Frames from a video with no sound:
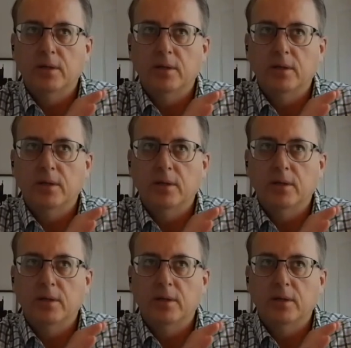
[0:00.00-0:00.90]
you
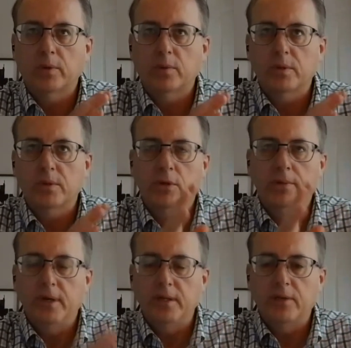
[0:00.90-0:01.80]
have worked with so
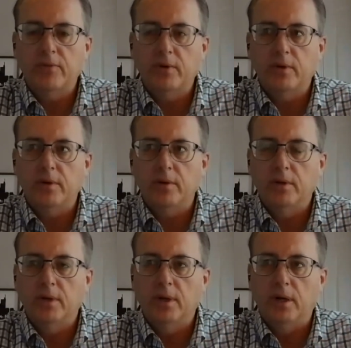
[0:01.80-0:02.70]
many different
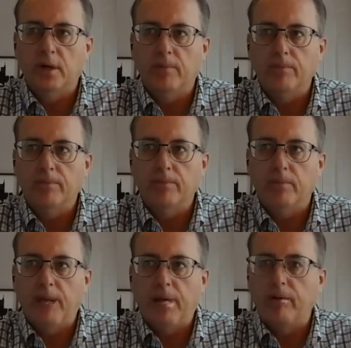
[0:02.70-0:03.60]

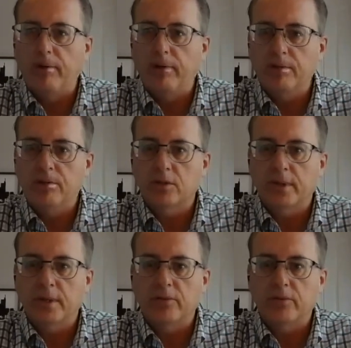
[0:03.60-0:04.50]
areas, so many
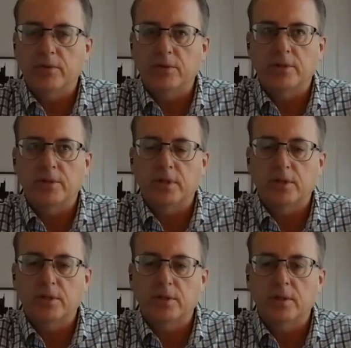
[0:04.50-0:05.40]
different
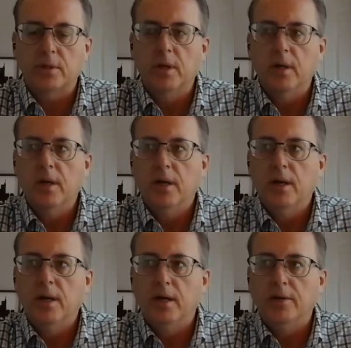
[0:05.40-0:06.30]
jurisdictions,
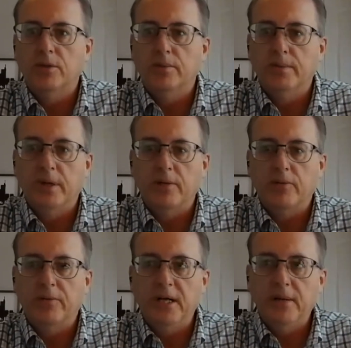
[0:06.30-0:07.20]
and so many
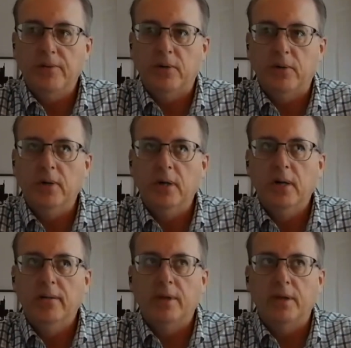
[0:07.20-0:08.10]
different people
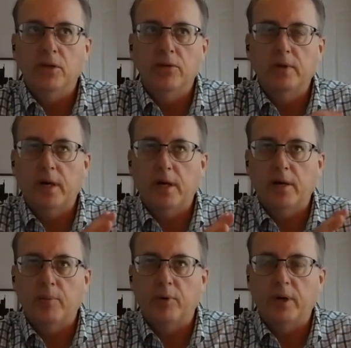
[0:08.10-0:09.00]
that you've got
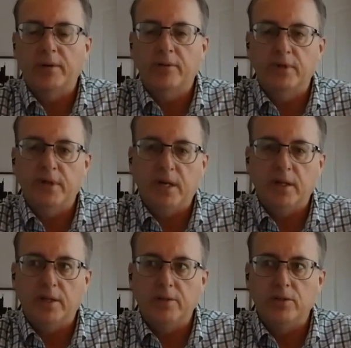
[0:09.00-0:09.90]
a breadth of
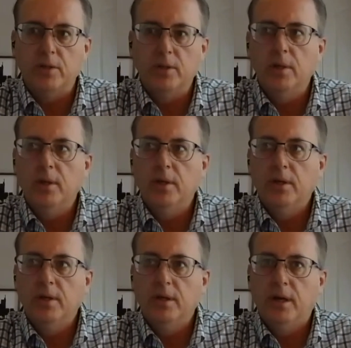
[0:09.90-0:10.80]
knowledge
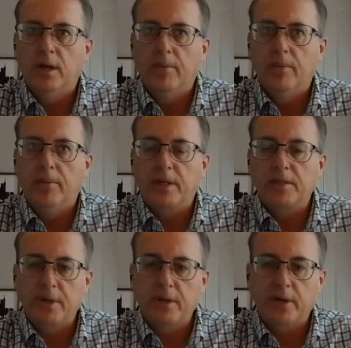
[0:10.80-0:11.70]
an
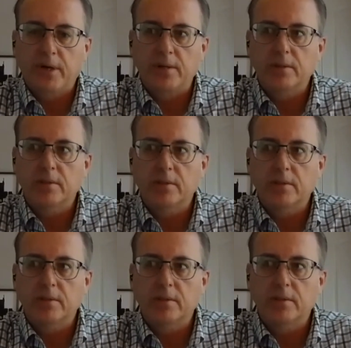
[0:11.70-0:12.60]
experience
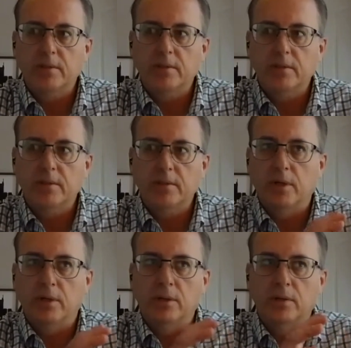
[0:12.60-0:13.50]
that you
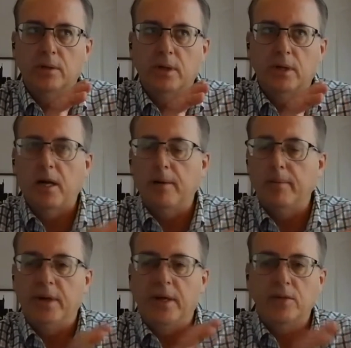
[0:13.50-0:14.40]
can
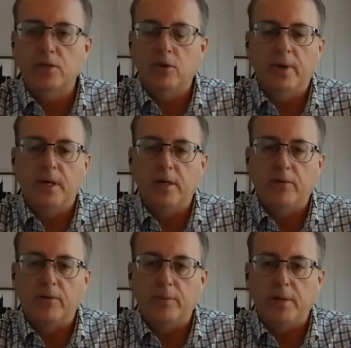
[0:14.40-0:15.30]
accommodate many
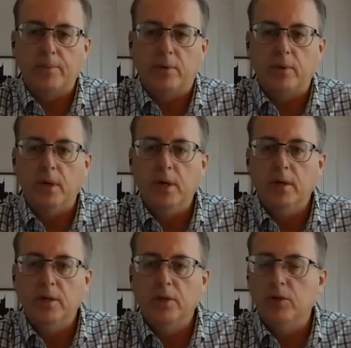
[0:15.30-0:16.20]
different people.
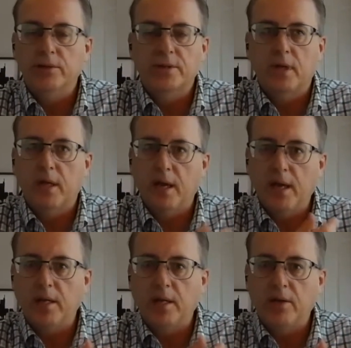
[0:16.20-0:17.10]
You don't say,
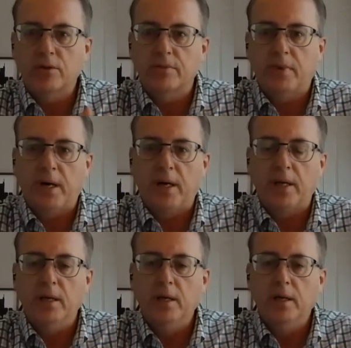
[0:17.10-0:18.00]
hey, here's
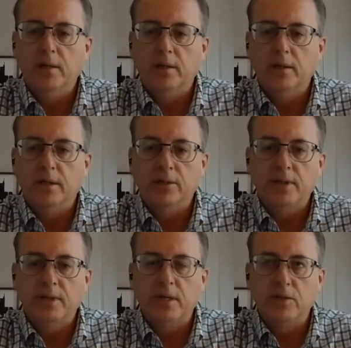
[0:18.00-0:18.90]
my little
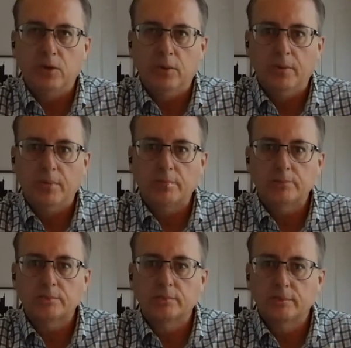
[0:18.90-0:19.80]
tiny
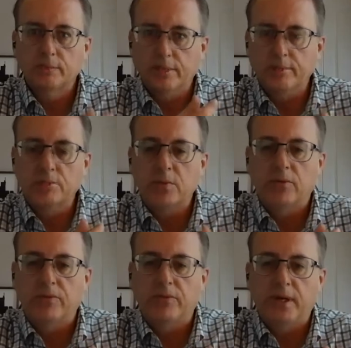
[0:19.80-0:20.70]
toolbox that this
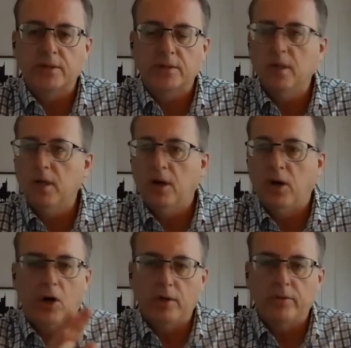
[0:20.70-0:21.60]
will fix
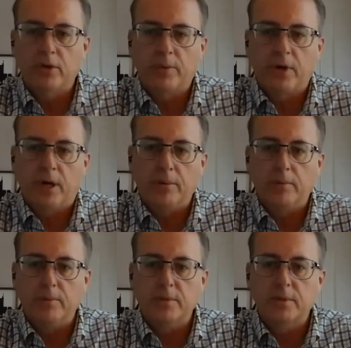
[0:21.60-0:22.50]
all of your
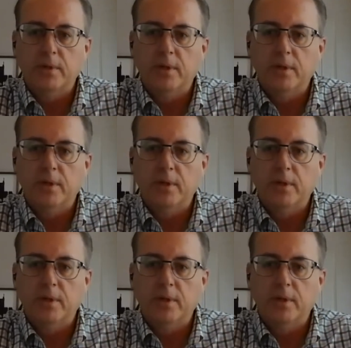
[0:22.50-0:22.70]
problems.